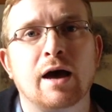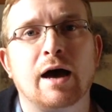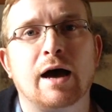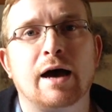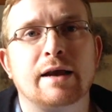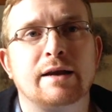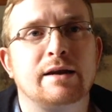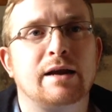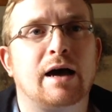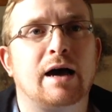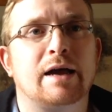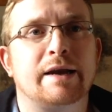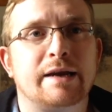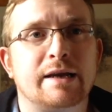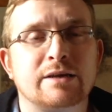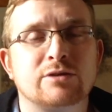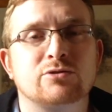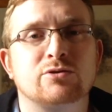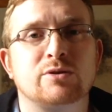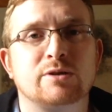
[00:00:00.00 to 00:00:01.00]
And I
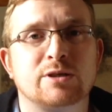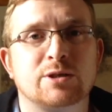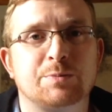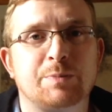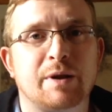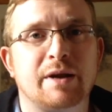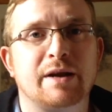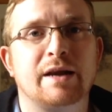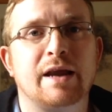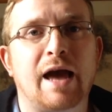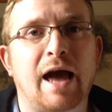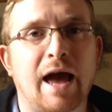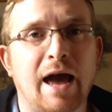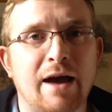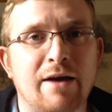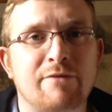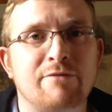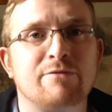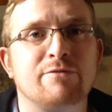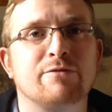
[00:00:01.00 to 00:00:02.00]
literally spent
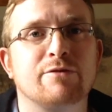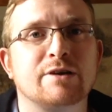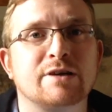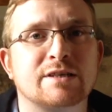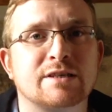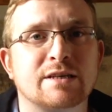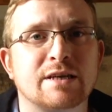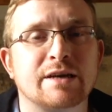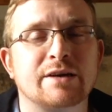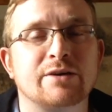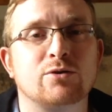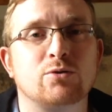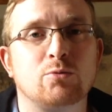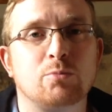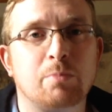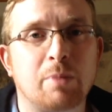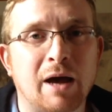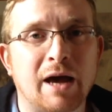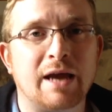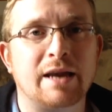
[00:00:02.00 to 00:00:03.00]
every single
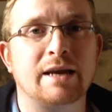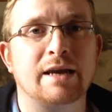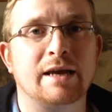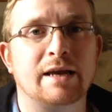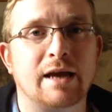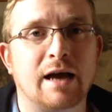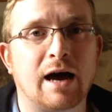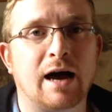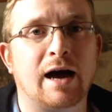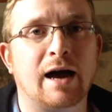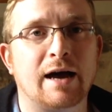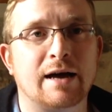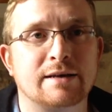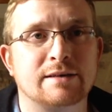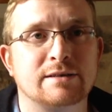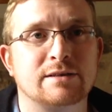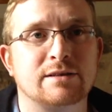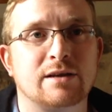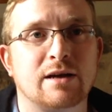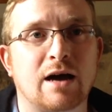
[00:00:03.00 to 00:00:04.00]
penny I
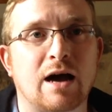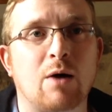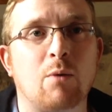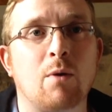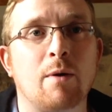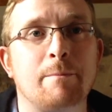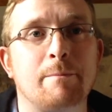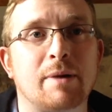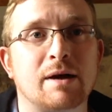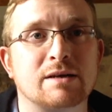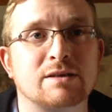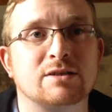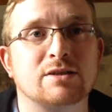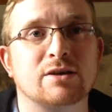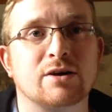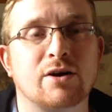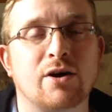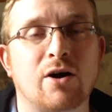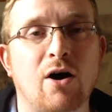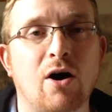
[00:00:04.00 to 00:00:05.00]
had. I went back to
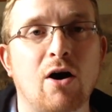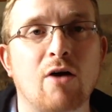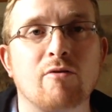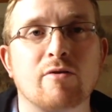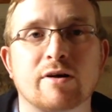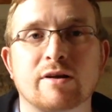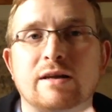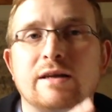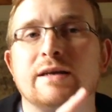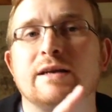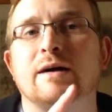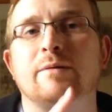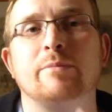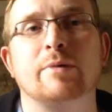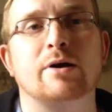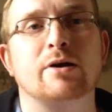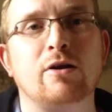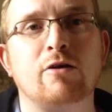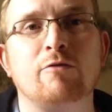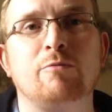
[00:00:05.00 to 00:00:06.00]
the car, I cleared out my
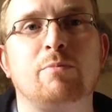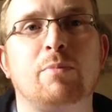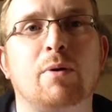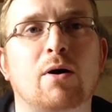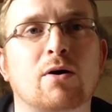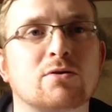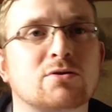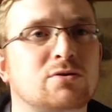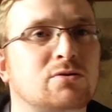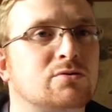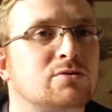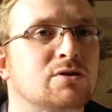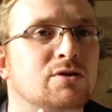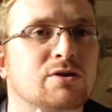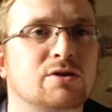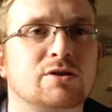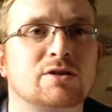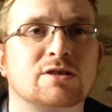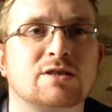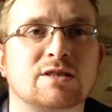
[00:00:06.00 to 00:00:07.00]
glove box, looked
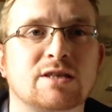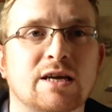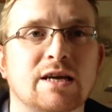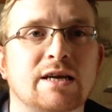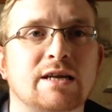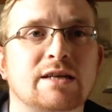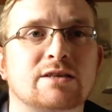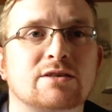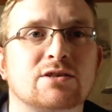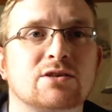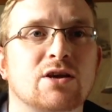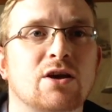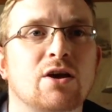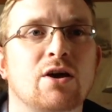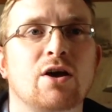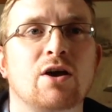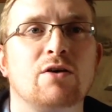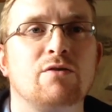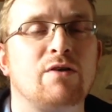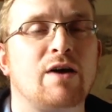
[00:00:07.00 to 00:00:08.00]
under the seats
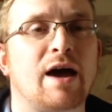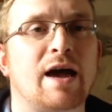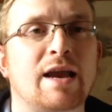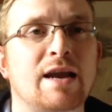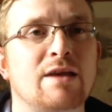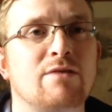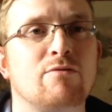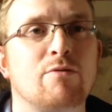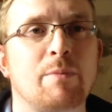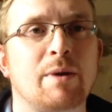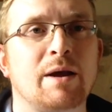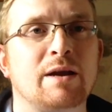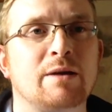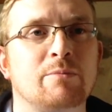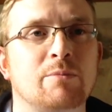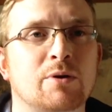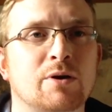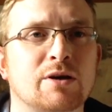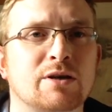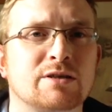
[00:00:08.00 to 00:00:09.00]
for any
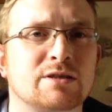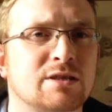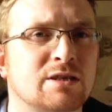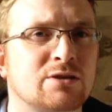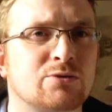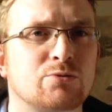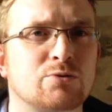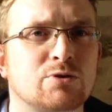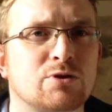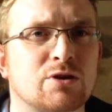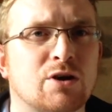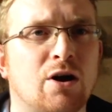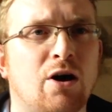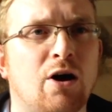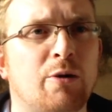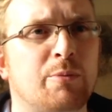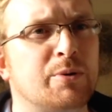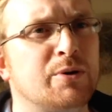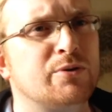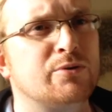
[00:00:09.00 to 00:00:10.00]
remaining money, because this was a
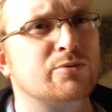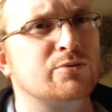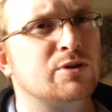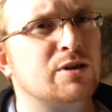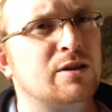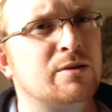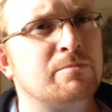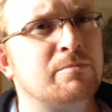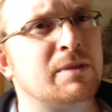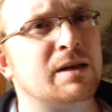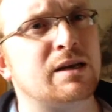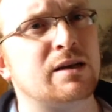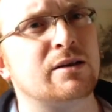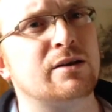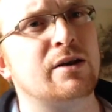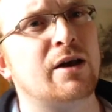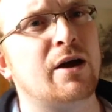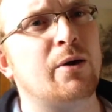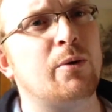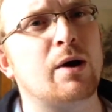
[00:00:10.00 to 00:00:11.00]
car boot that was in the middle
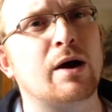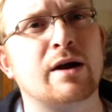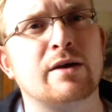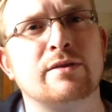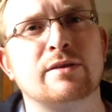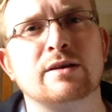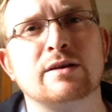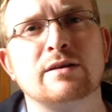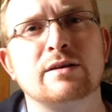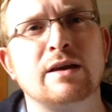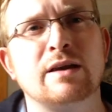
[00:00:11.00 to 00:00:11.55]
of nowhere and the